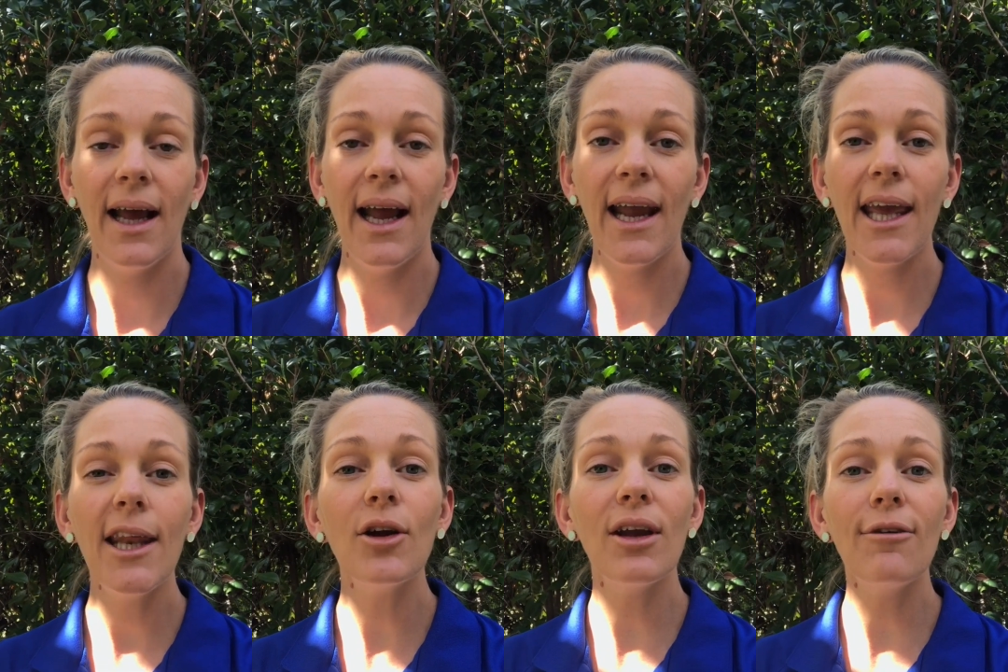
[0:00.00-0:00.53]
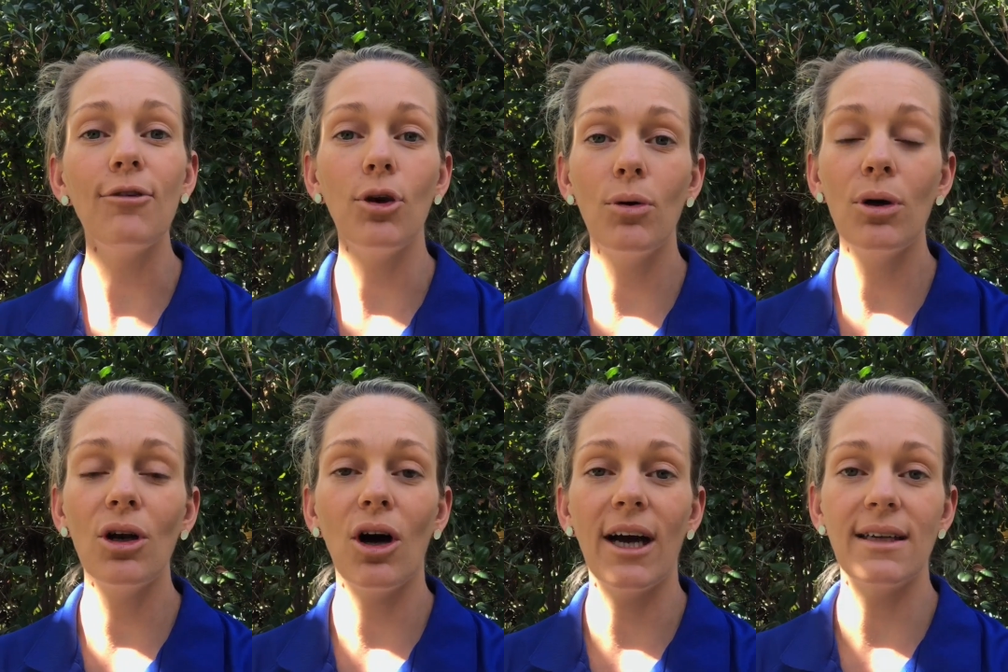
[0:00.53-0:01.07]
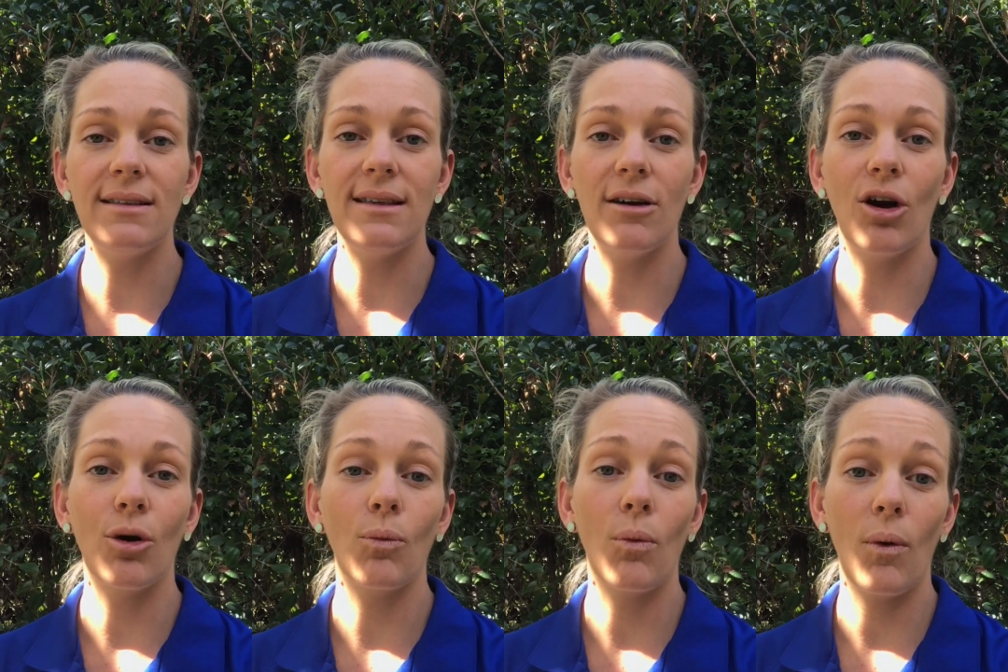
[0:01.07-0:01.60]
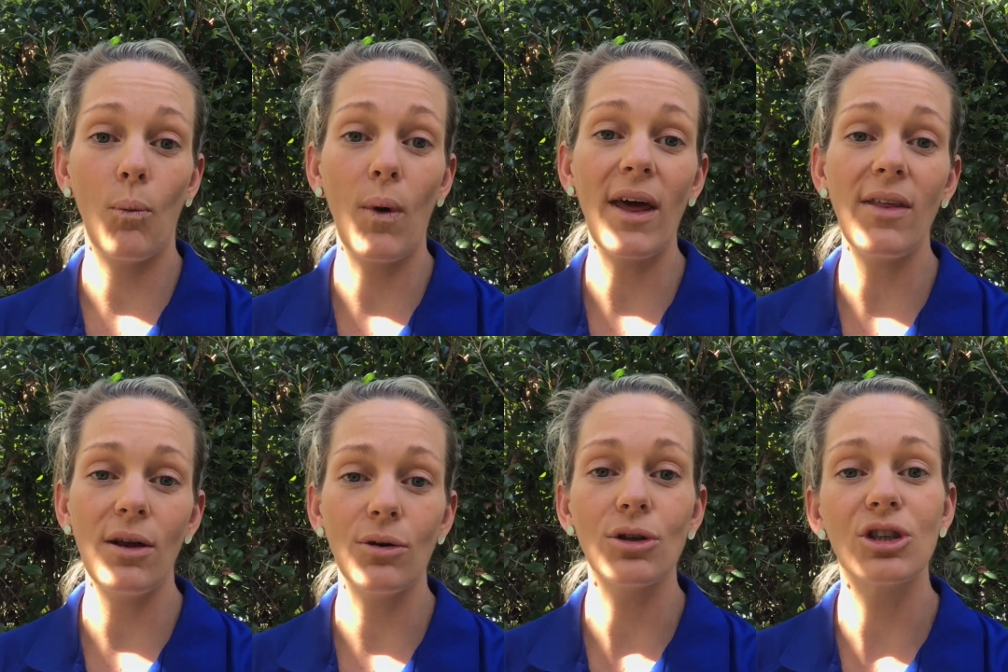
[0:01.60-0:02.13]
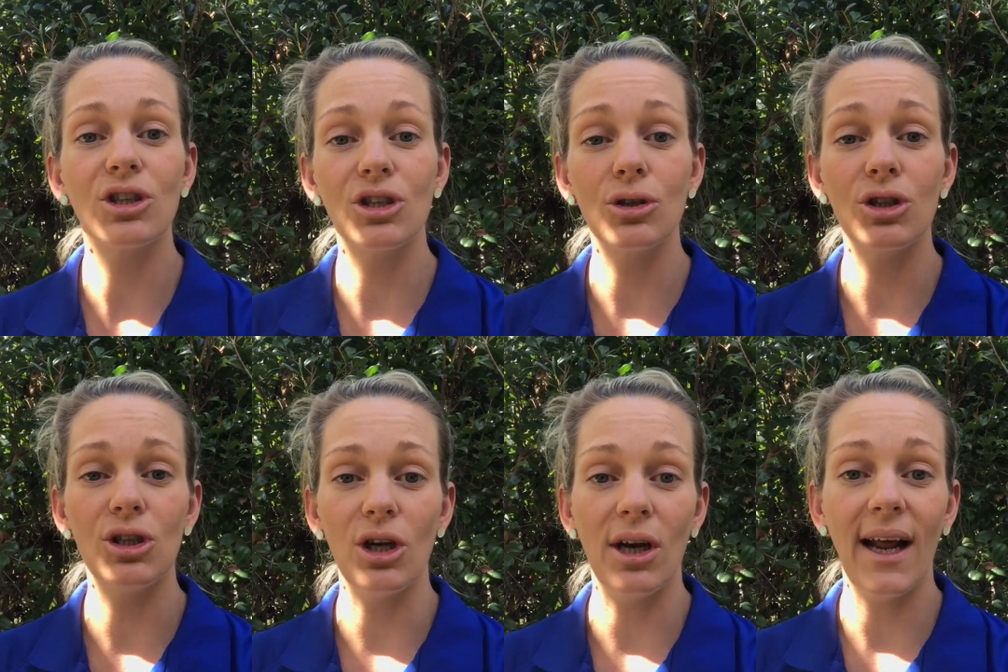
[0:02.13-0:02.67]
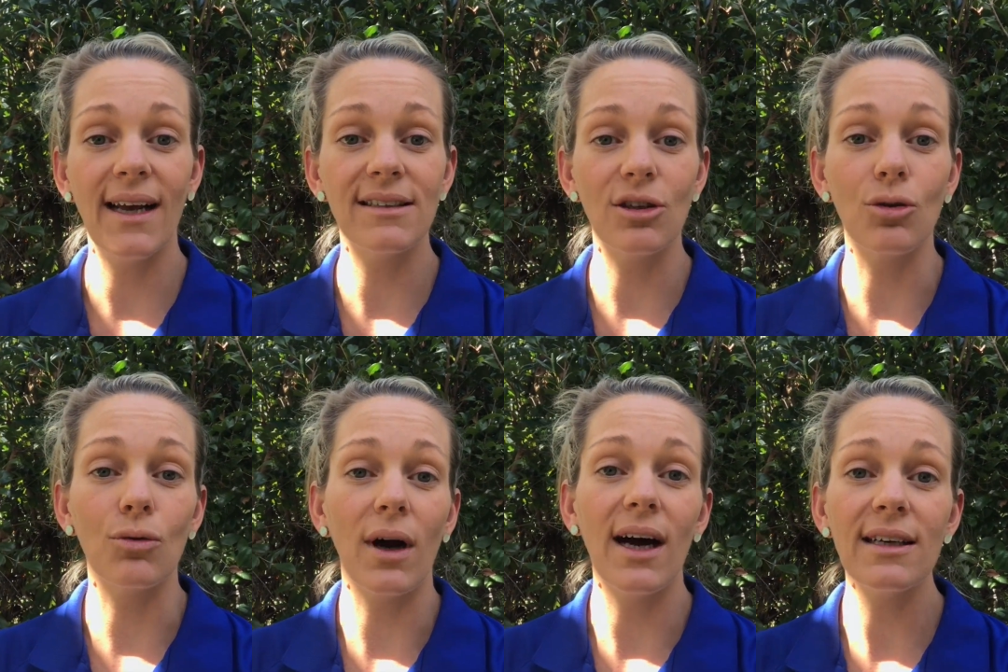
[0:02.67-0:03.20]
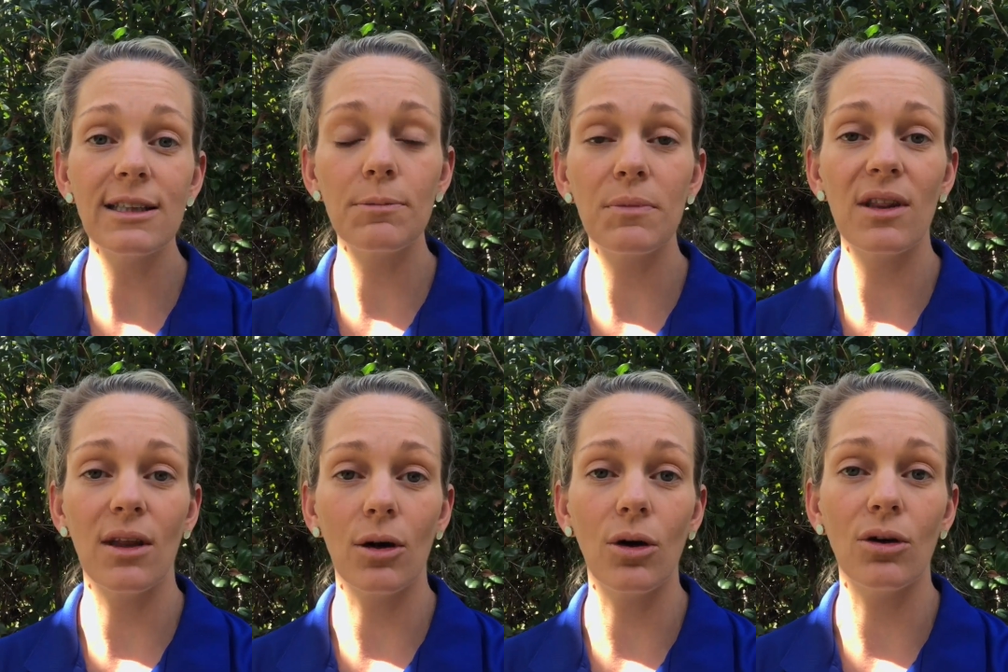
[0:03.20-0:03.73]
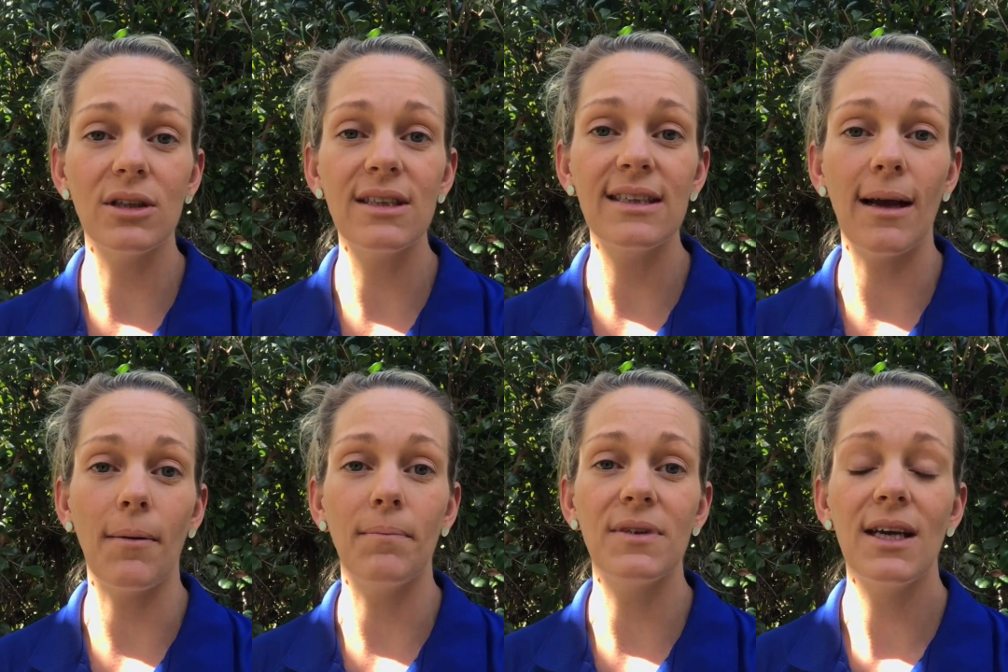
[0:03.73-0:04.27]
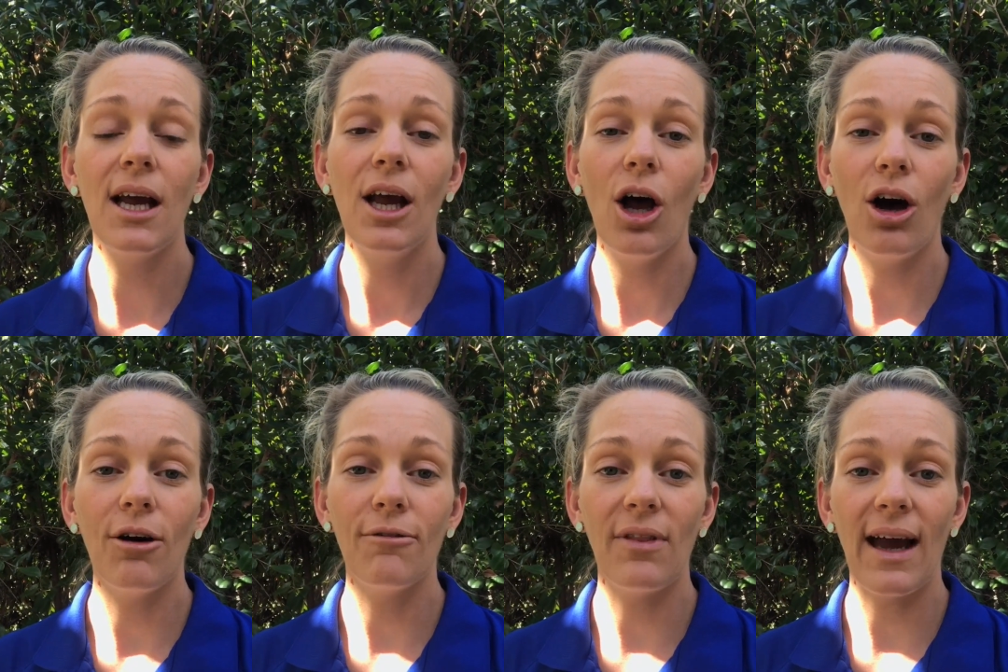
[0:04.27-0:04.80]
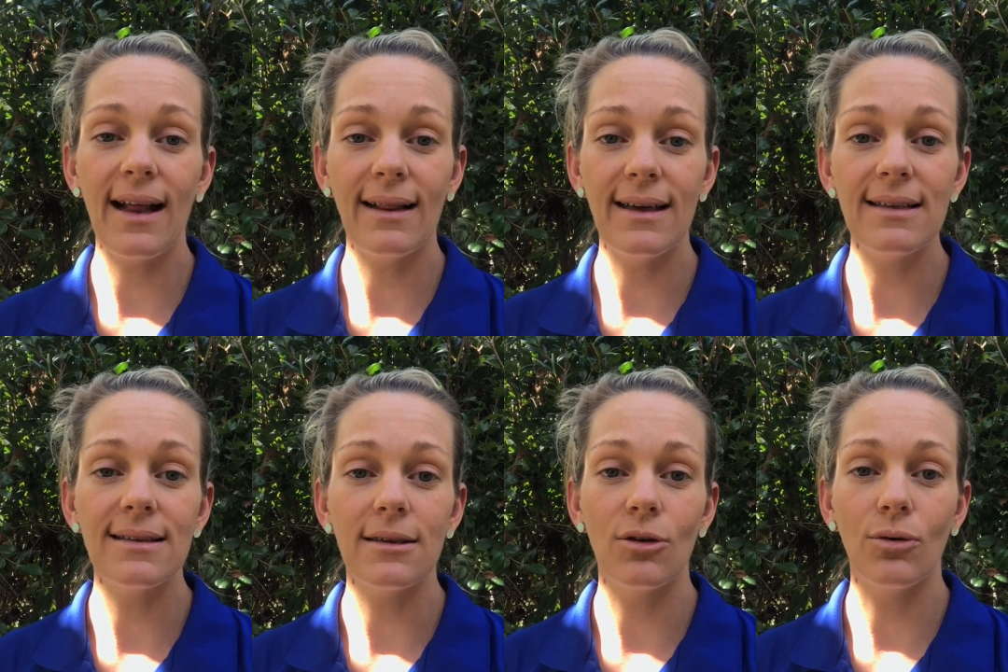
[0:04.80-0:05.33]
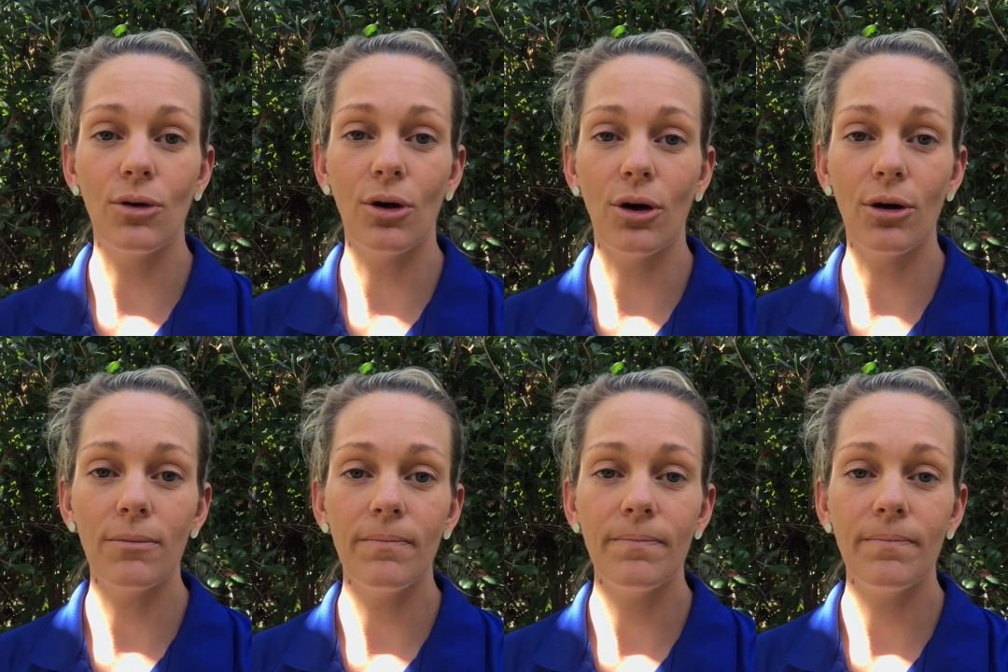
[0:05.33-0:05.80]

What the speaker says: It'll give you an idea on whether your student has grasped the concept of that lesson or not.